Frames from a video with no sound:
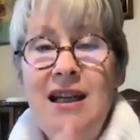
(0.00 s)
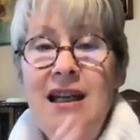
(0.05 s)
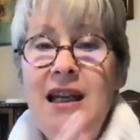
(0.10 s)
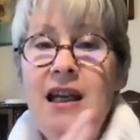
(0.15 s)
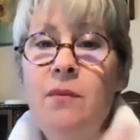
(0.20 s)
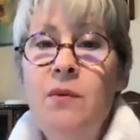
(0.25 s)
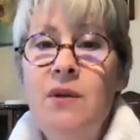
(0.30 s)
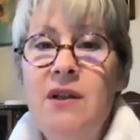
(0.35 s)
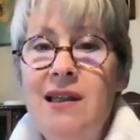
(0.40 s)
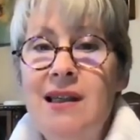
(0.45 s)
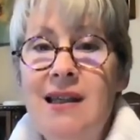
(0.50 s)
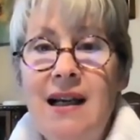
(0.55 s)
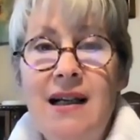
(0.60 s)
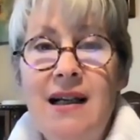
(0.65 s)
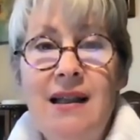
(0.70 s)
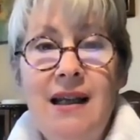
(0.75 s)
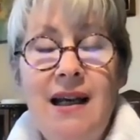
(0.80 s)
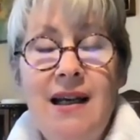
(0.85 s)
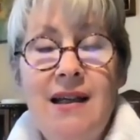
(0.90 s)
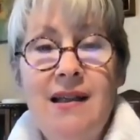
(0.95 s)
He was
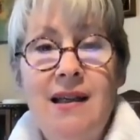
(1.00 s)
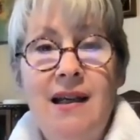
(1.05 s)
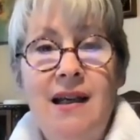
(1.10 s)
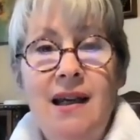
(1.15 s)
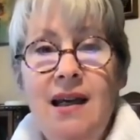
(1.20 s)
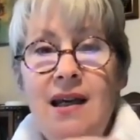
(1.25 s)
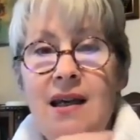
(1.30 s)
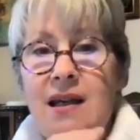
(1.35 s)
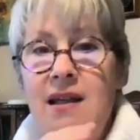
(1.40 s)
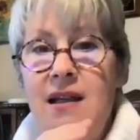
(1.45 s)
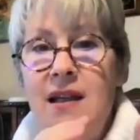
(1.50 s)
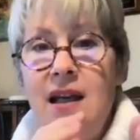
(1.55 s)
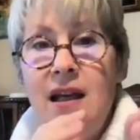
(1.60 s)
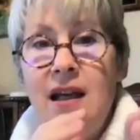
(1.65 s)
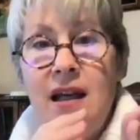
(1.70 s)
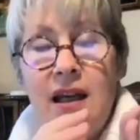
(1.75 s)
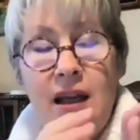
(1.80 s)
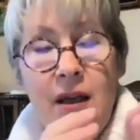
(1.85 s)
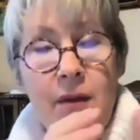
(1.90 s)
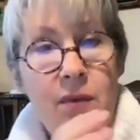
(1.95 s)
sickly as a kid,
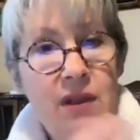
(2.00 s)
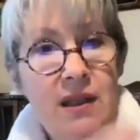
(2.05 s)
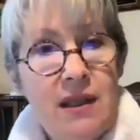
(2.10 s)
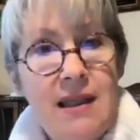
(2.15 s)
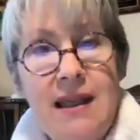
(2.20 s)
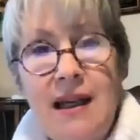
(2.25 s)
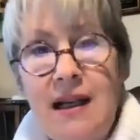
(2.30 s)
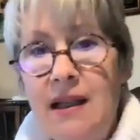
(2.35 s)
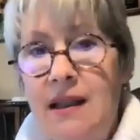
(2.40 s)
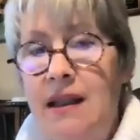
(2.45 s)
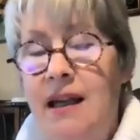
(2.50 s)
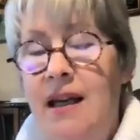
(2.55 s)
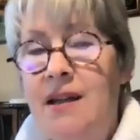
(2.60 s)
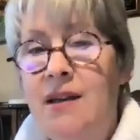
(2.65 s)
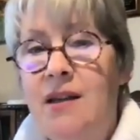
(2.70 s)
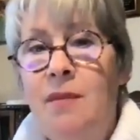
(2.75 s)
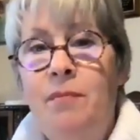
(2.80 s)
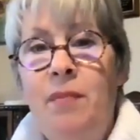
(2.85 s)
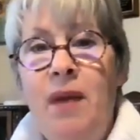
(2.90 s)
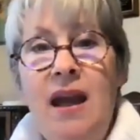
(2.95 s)
he was sickly
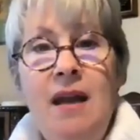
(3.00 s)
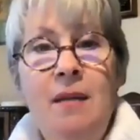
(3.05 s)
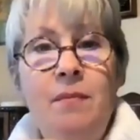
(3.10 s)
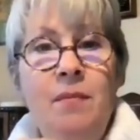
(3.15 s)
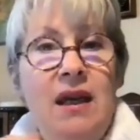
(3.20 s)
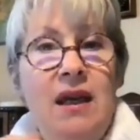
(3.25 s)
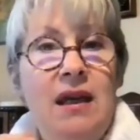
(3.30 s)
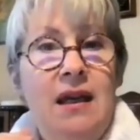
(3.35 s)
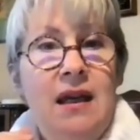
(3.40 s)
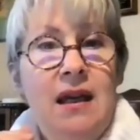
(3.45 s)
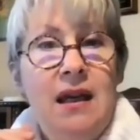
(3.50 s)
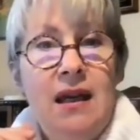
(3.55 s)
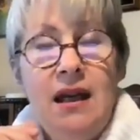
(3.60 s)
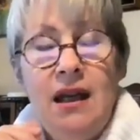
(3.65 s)
as a baby,